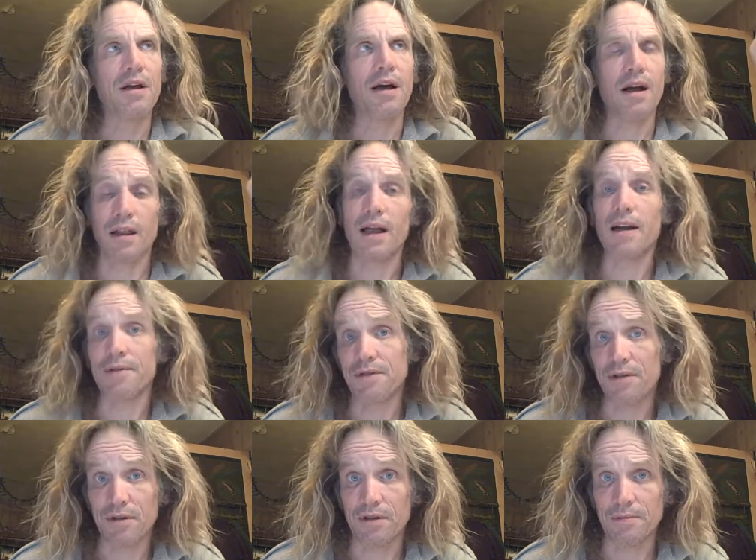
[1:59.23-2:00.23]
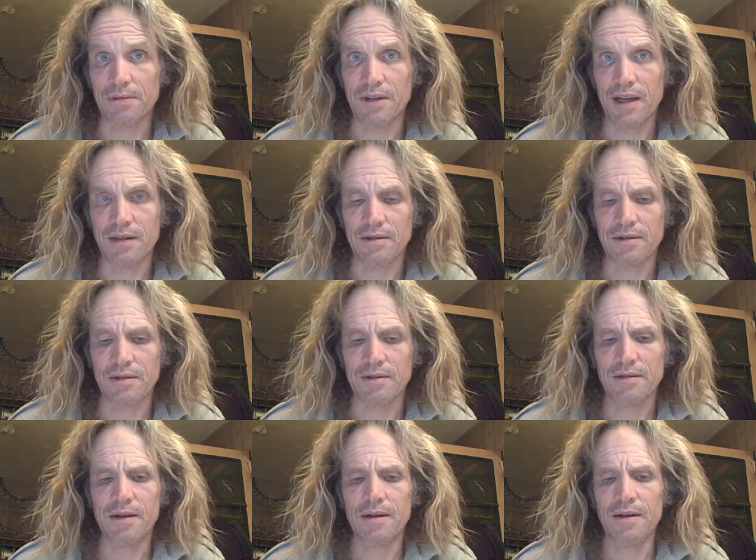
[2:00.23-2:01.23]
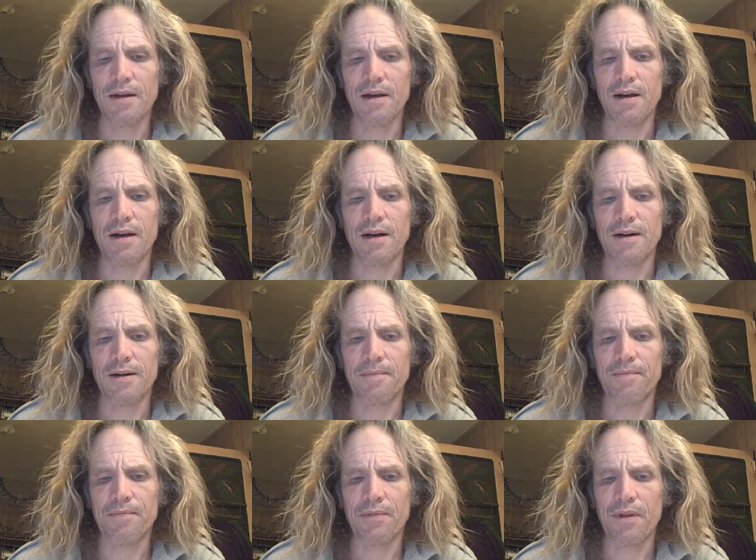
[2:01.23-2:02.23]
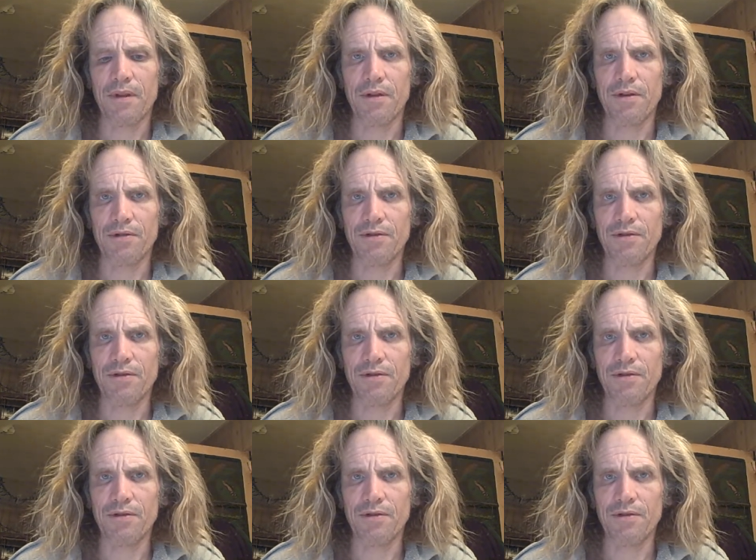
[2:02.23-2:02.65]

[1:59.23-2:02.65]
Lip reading: a lot of circumstances. You